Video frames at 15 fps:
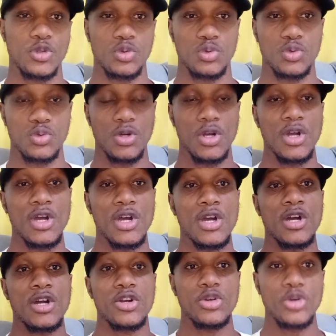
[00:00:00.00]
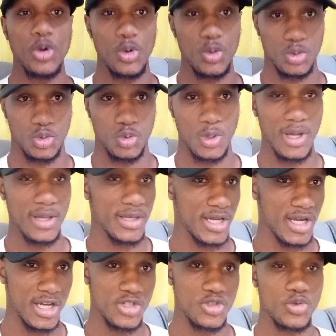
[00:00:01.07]
to go to other
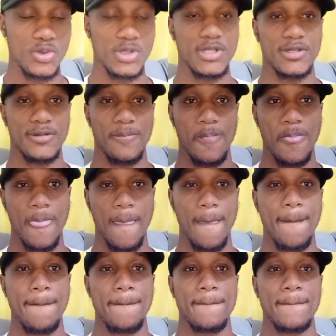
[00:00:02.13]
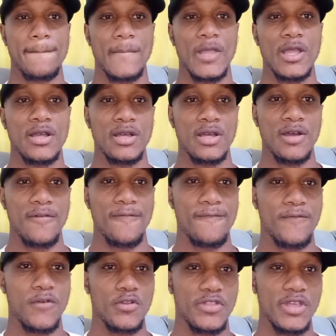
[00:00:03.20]
countries
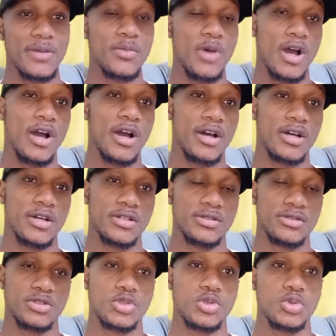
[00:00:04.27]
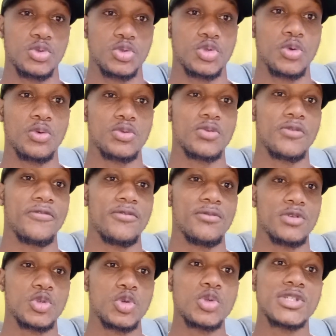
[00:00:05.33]
for them
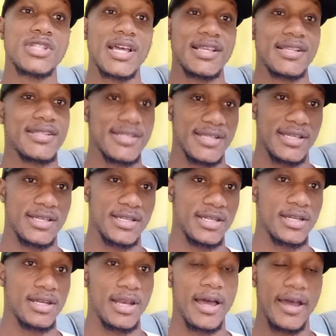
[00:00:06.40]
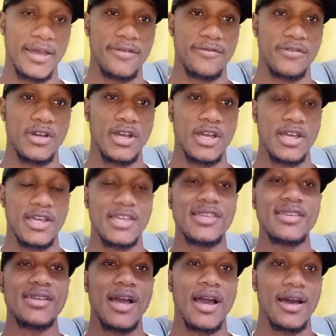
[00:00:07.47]
to succeed in life.
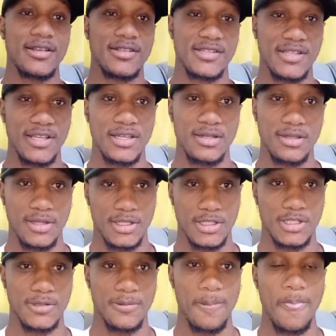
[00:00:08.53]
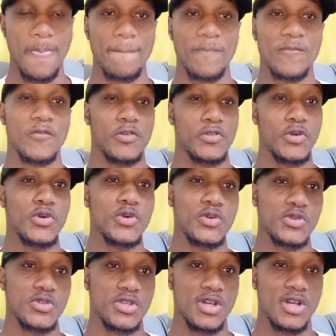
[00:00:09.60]
He has said that for
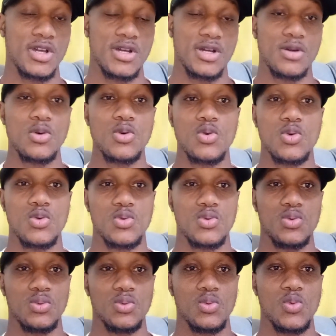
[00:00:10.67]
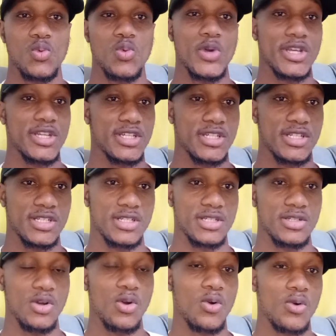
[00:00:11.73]
those who wish,
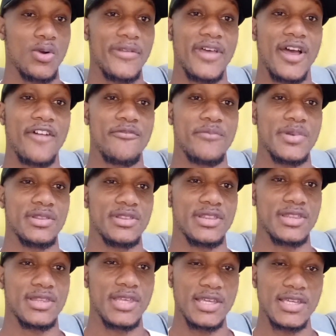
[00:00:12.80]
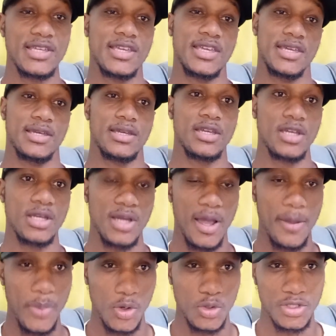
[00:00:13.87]
or rather have been thinking
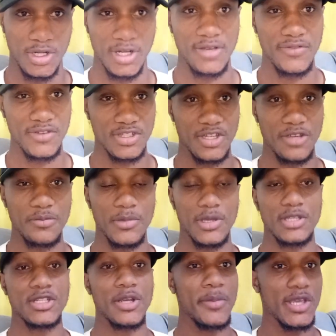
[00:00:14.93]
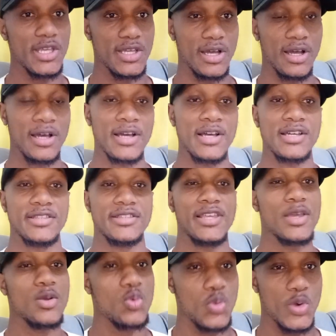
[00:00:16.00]
about leaving Jamaica,
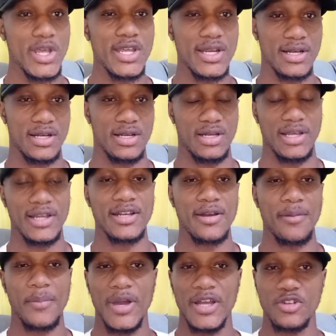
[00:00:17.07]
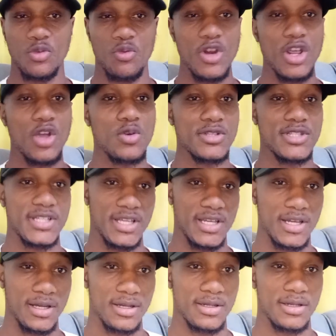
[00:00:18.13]
they will and might
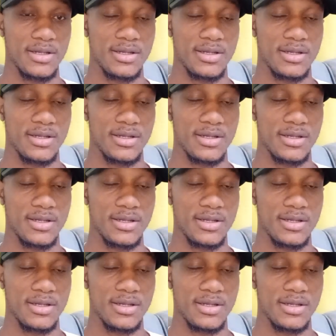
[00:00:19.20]
reconsider